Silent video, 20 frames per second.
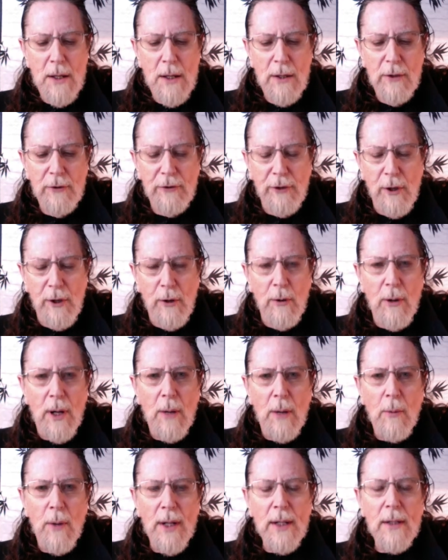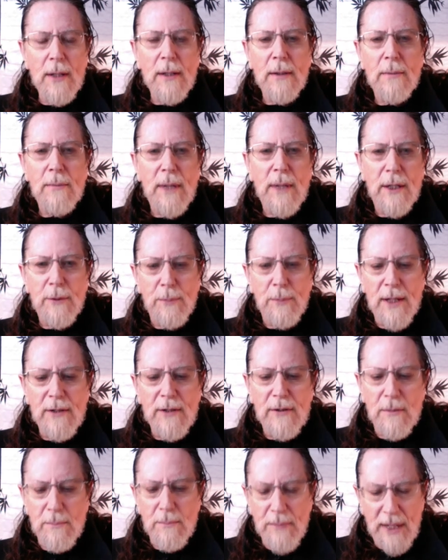So I wanted to explain
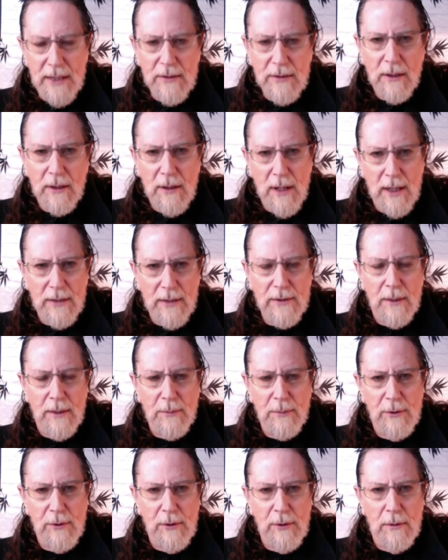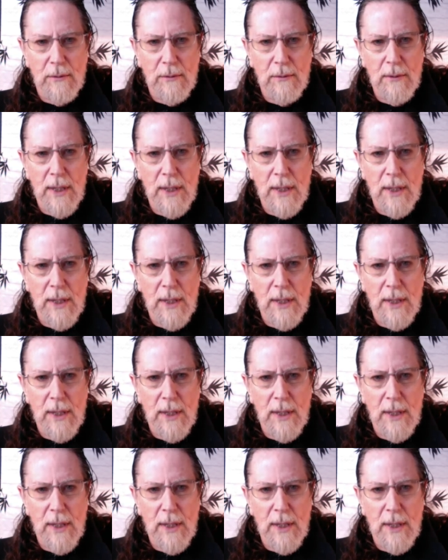some basic concepts to you,